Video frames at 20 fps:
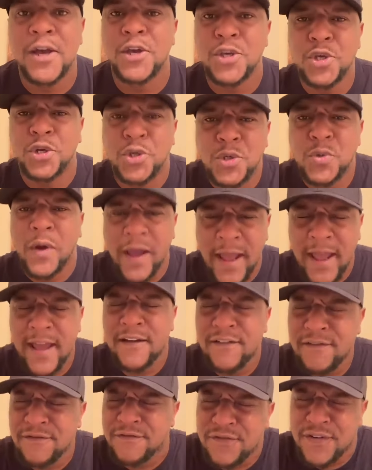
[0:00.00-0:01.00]
You do
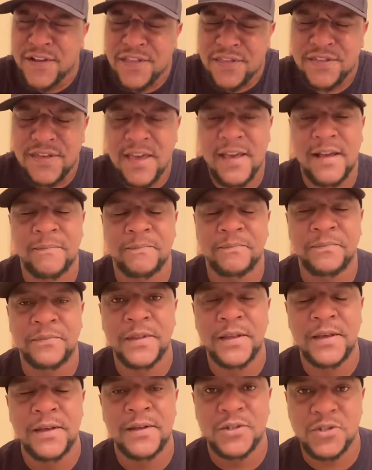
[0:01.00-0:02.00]
everything
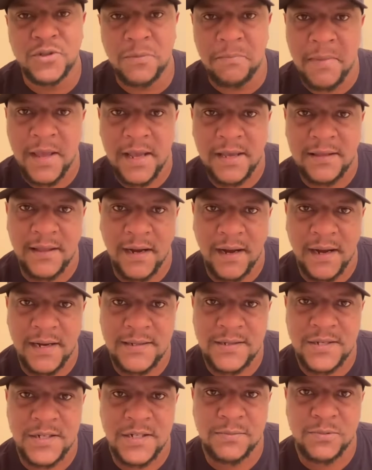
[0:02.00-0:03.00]
to make the
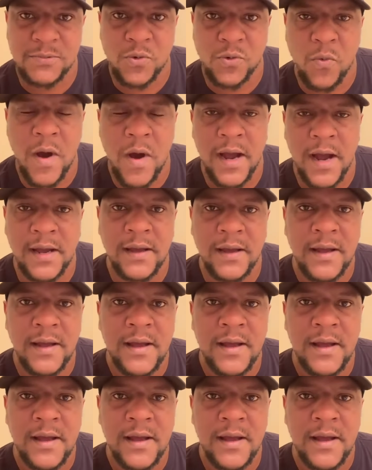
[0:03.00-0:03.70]
relationship to work.